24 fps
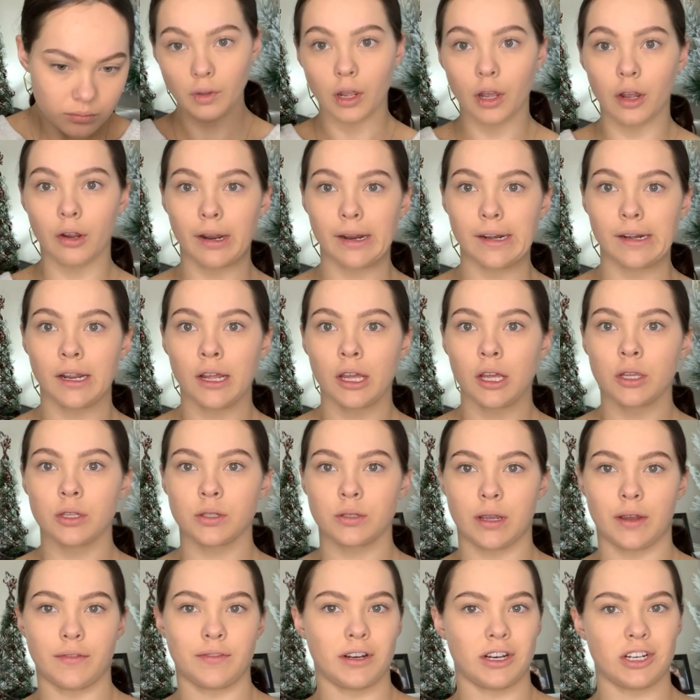All right,
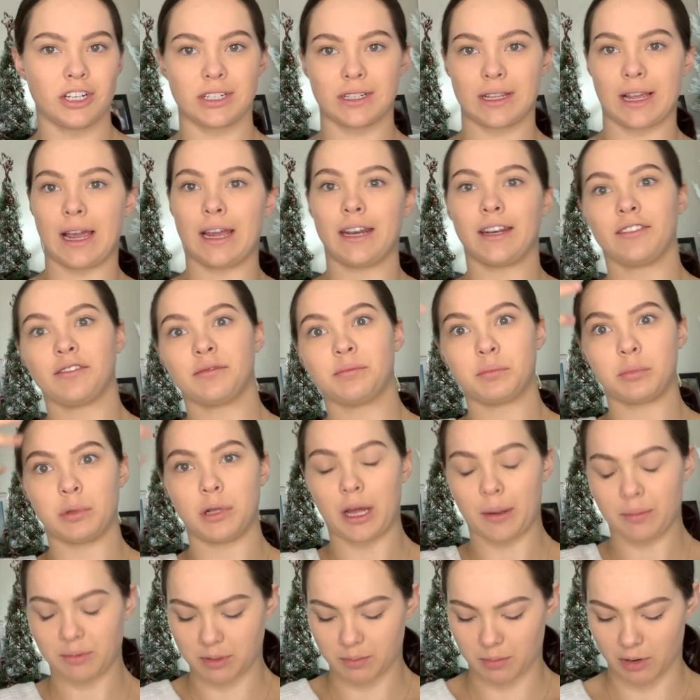so after I just kind of
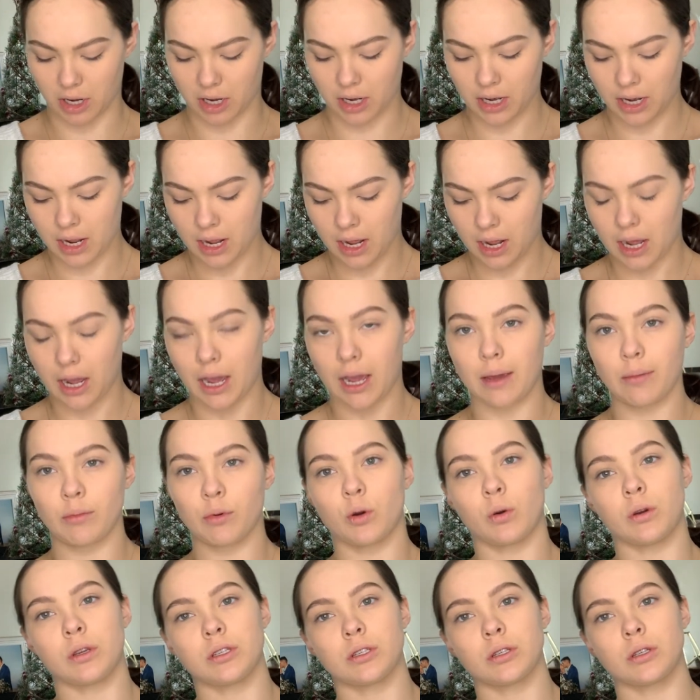plopped them on, I'm
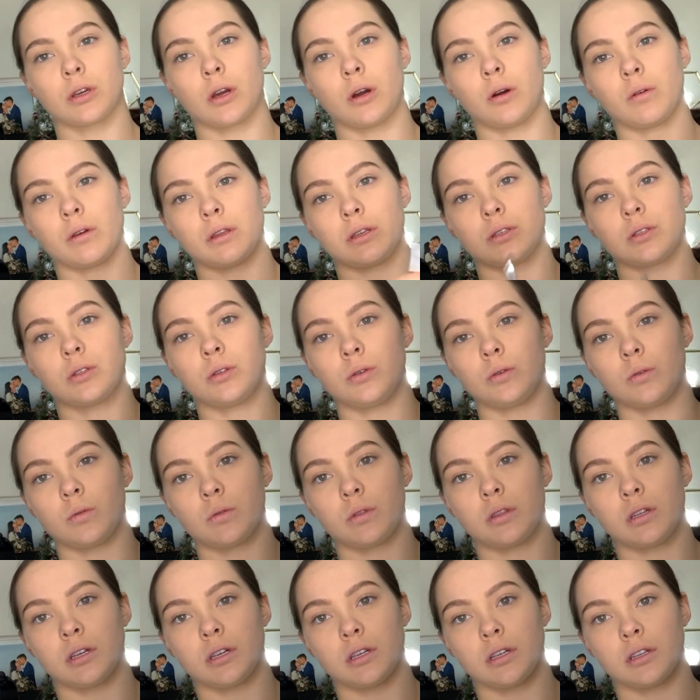going to go into
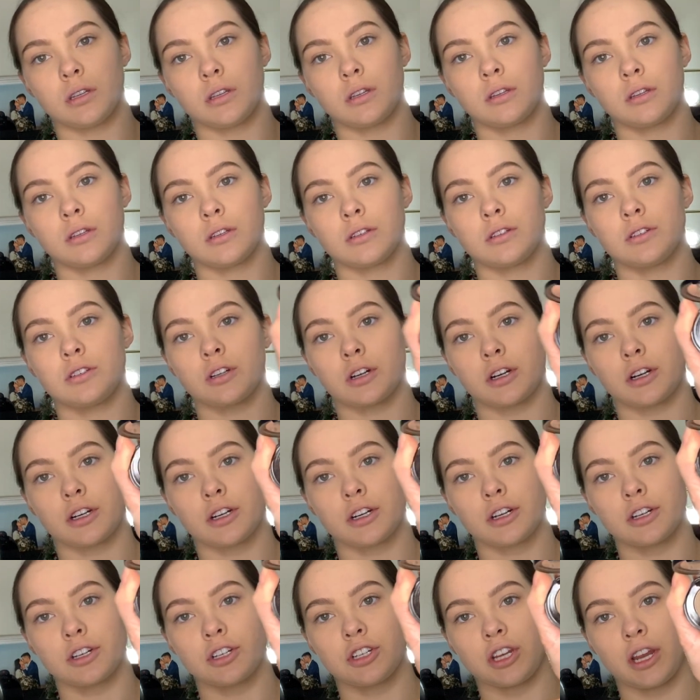the
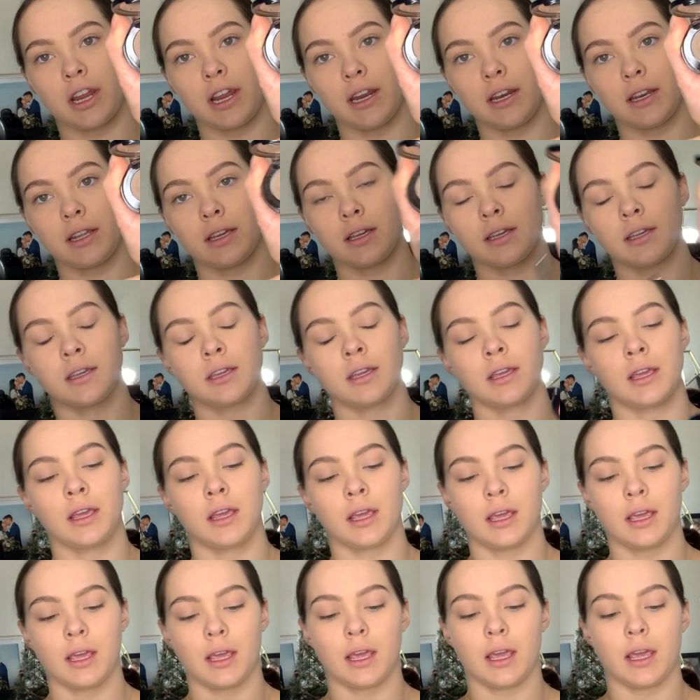darker shade.
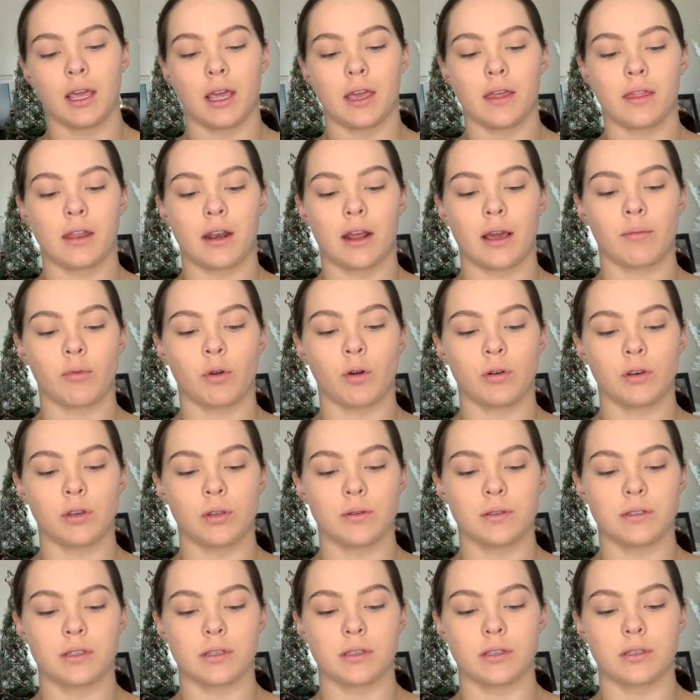And then I'm going to
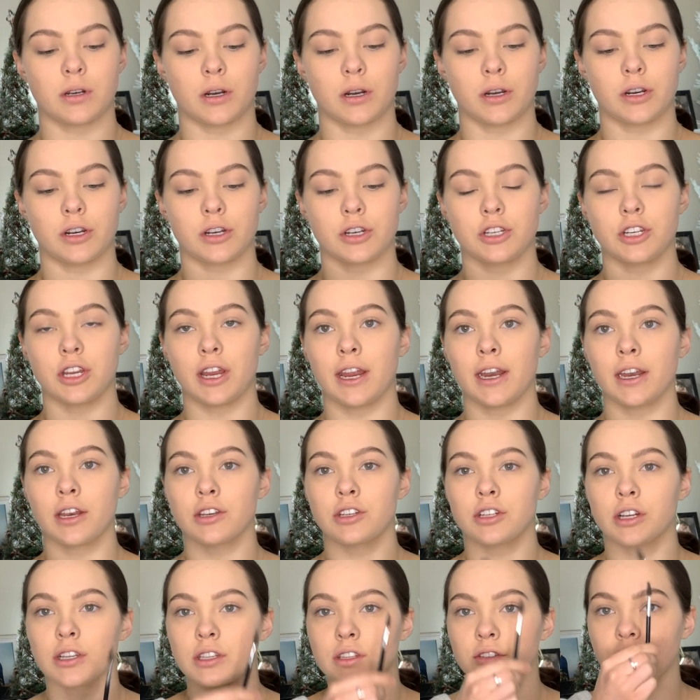use this darker shade
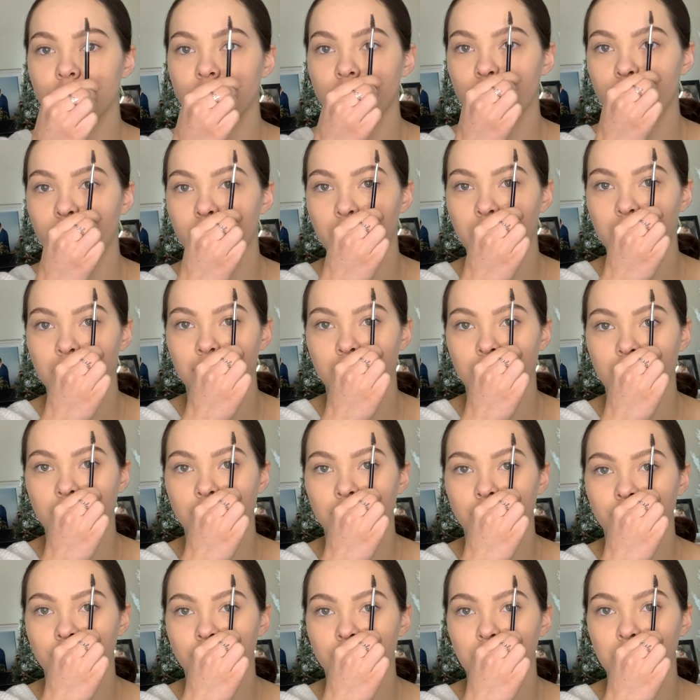just from my,
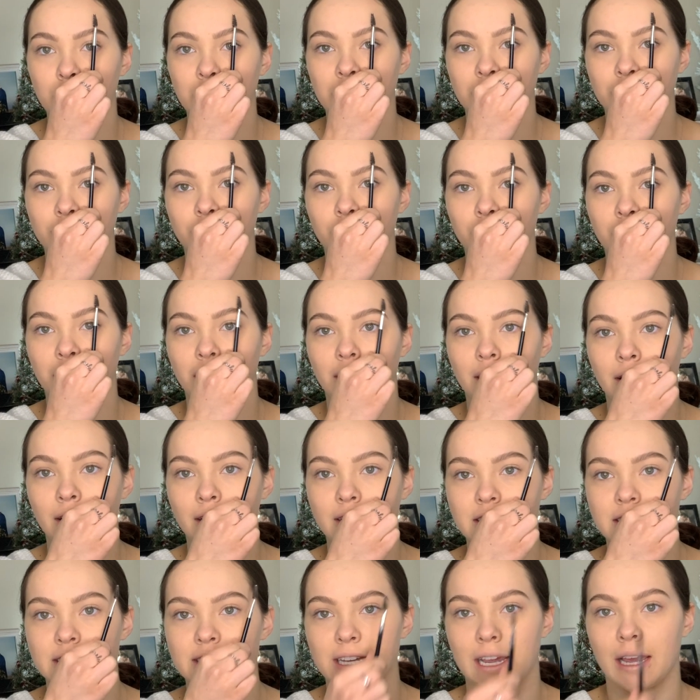from here, from the
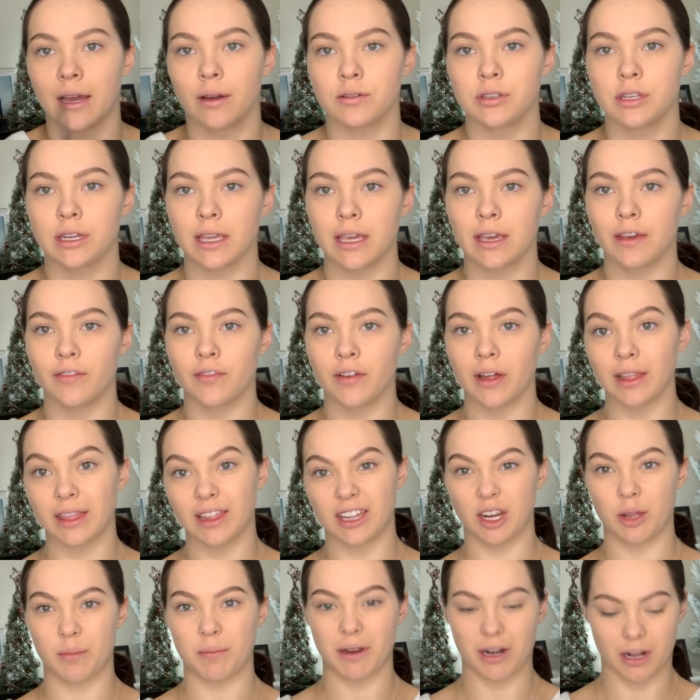arch down, to give a
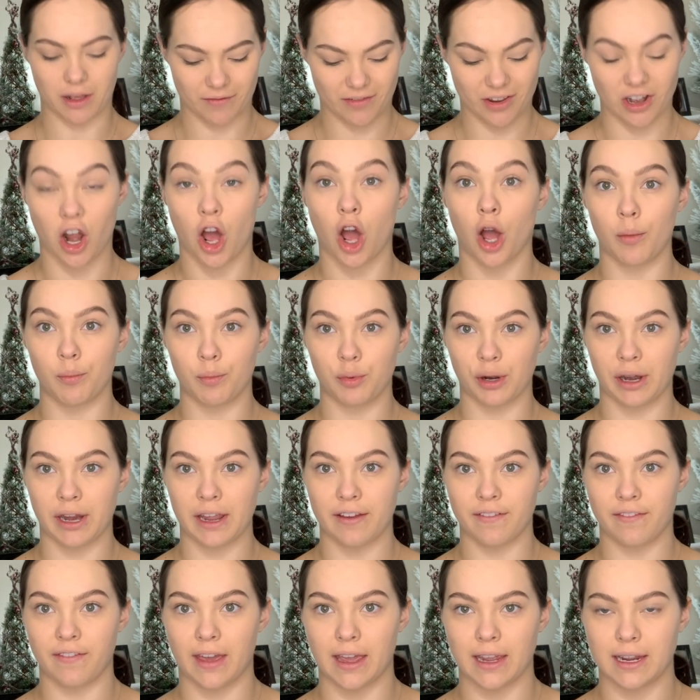little bit of an ombre
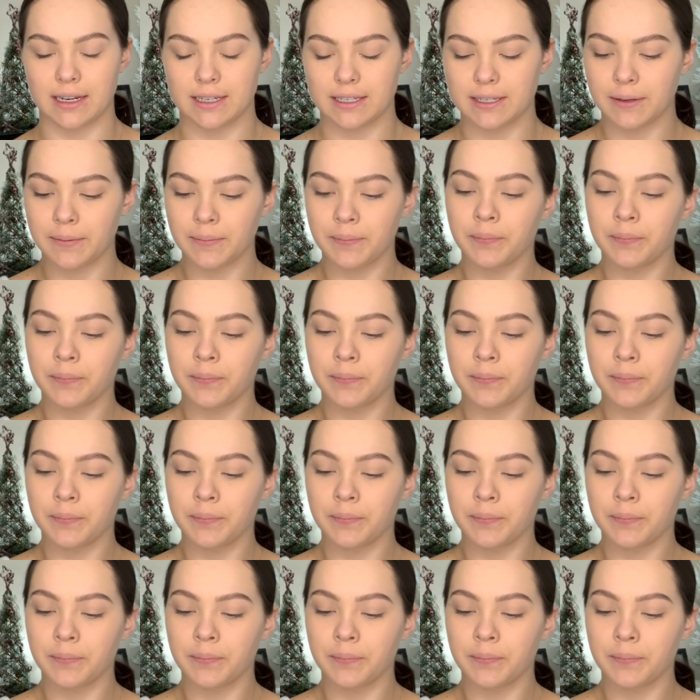effect.